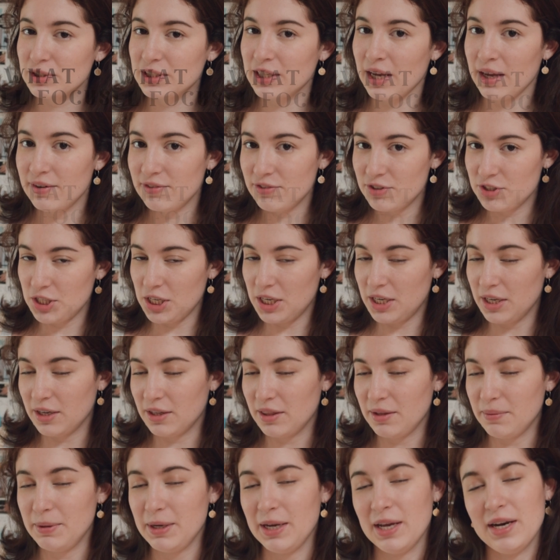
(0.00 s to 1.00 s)
kind of cheating in the
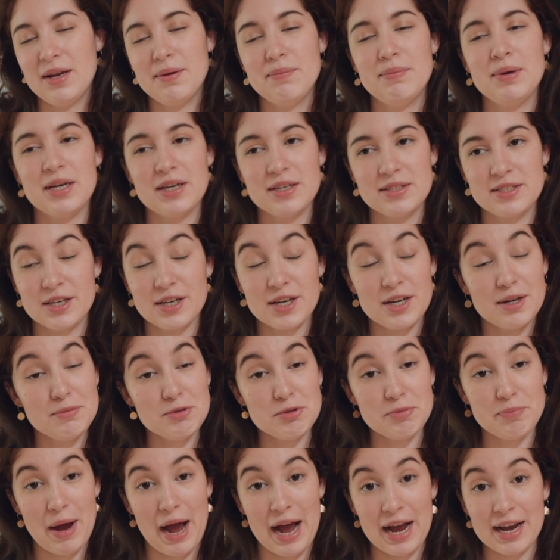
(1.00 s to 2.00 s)
beginning because it comes
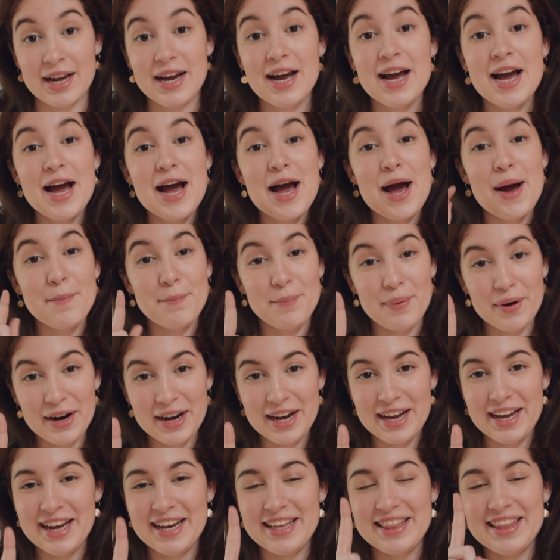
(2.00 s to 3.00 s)
back,
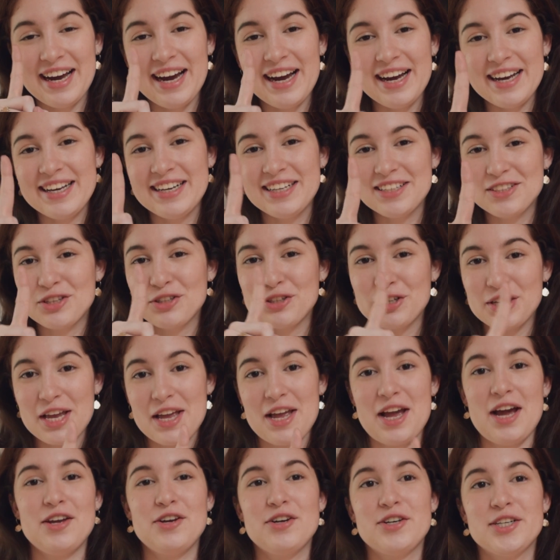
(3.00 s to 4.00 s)
but that is looking
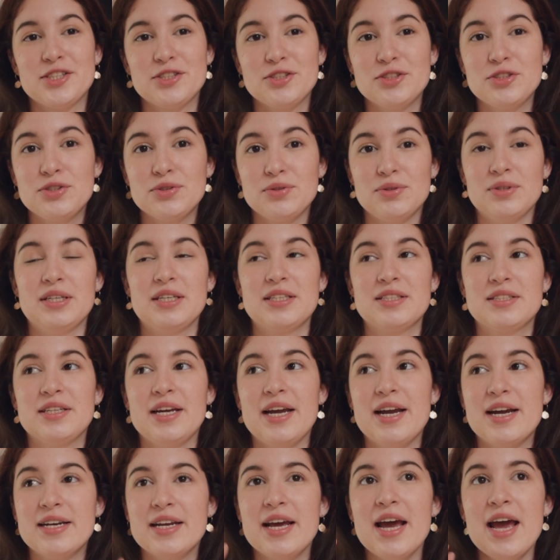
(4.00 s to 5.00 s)
at your to-do list.
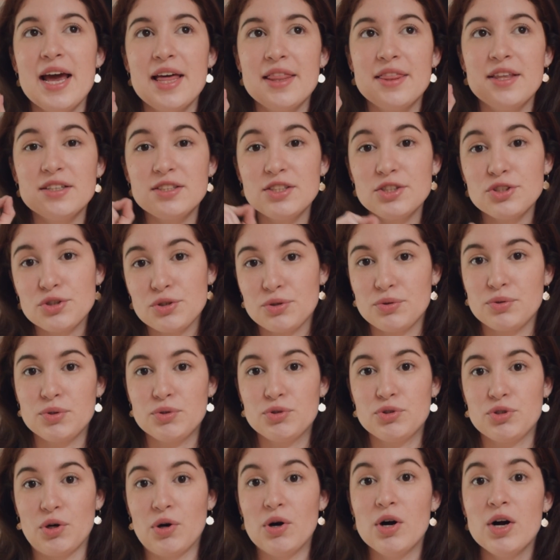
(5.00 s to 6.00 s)
And this is
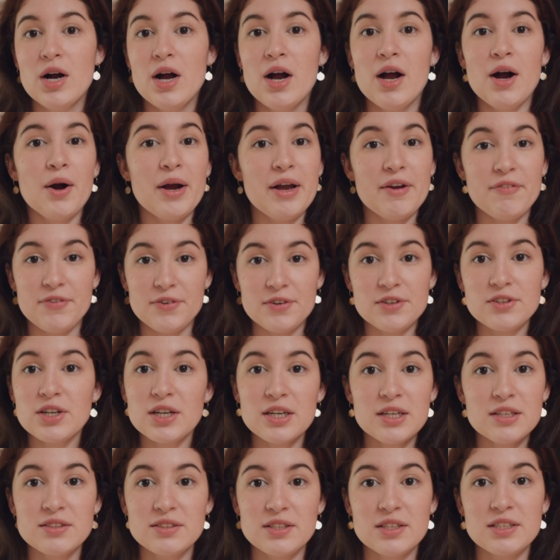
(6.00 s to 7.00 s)
crucial. If you're
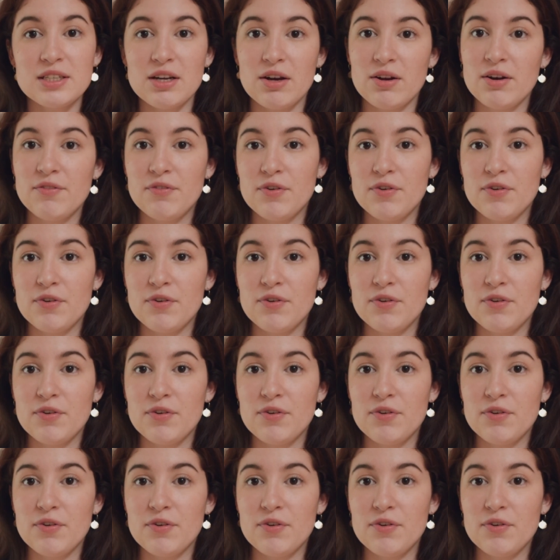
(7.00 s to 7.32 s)
gonna sit down and